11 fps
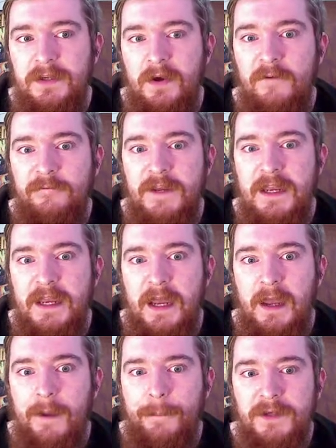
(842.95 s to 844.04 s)
of it
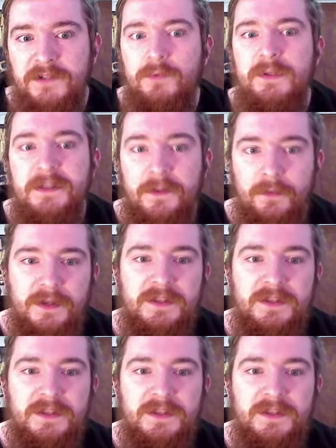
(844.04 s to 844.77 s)
amongst all these other ones